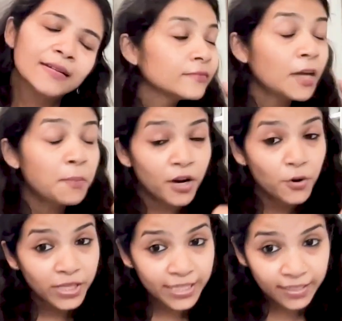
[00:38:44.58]
The
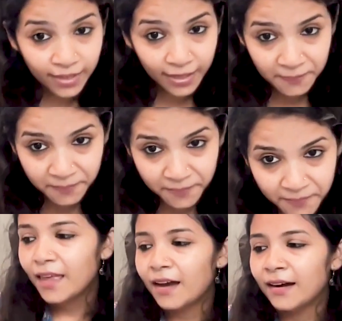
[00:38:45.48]
Bhagavad Gita.
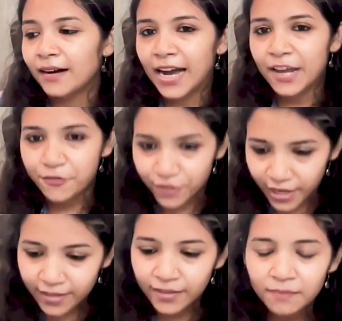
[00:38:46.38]
I have
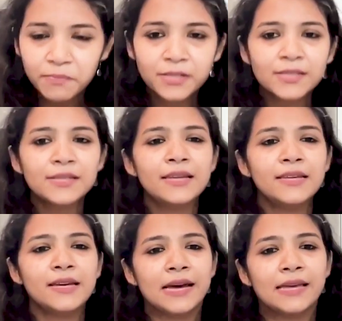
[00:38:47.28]
read it
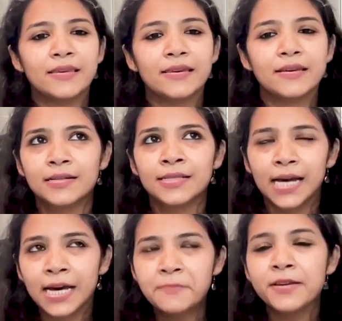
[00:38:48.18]
personally, and I think it's
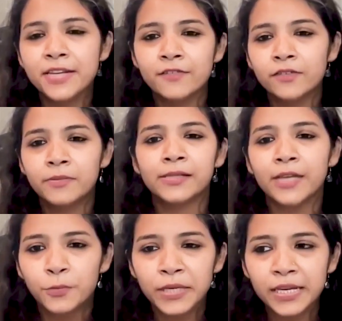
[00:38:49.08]
unbelievable
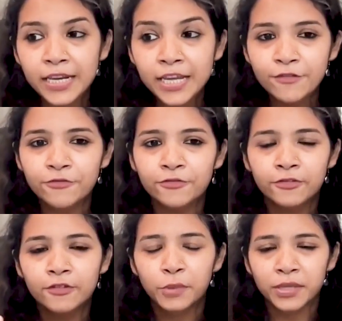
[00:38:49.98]
that we live
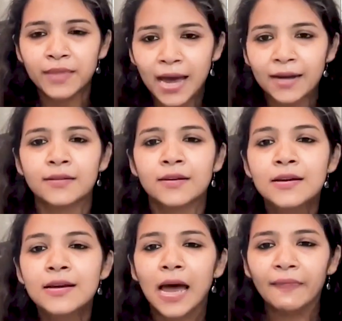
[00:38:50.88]
with that,
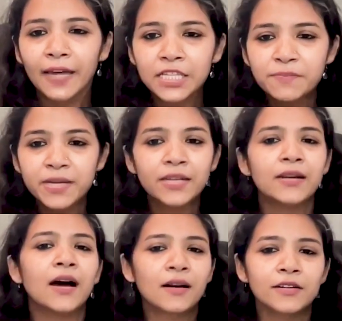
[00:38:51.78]
and that's been
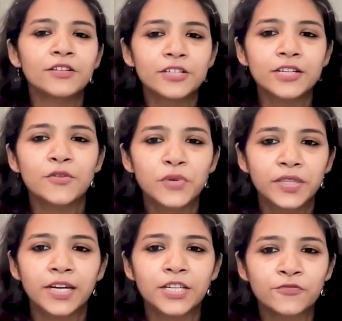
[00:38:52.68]
in our country and
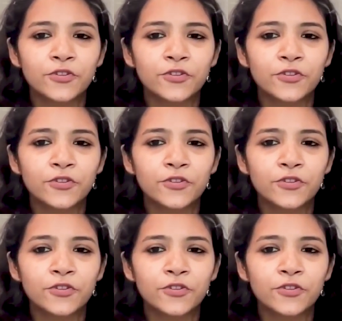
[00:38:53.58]
with us